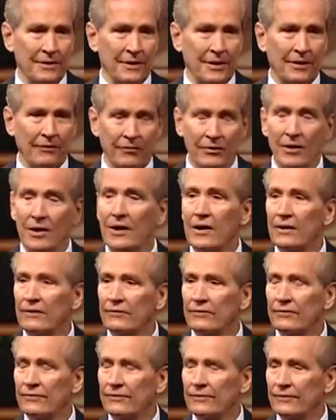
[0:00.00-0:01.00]
of
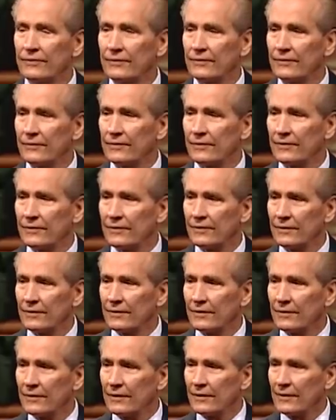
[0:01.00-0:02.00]
love
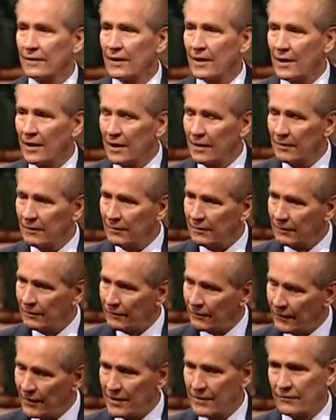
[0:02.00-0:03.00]
and
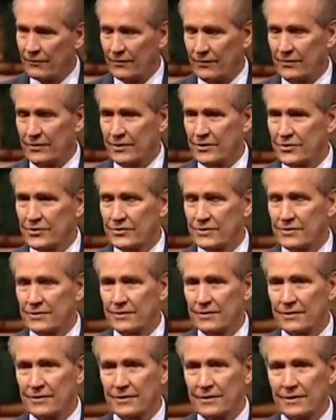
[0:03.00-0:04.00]
faithfulness,
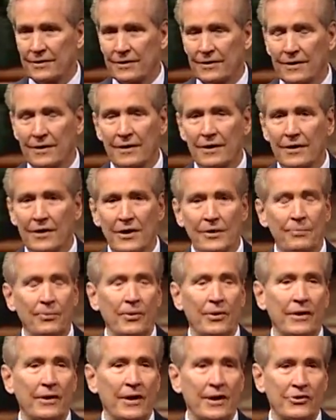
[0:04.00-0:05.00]
he
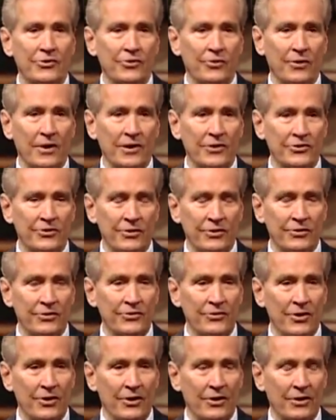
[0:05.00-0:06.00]
prayed and asked Christ into
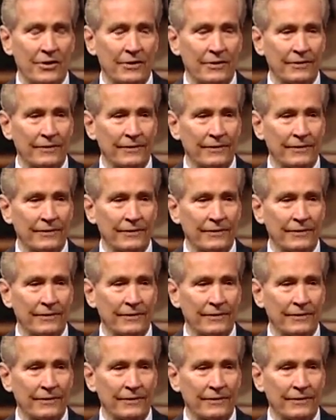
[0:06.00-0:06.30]
his heart.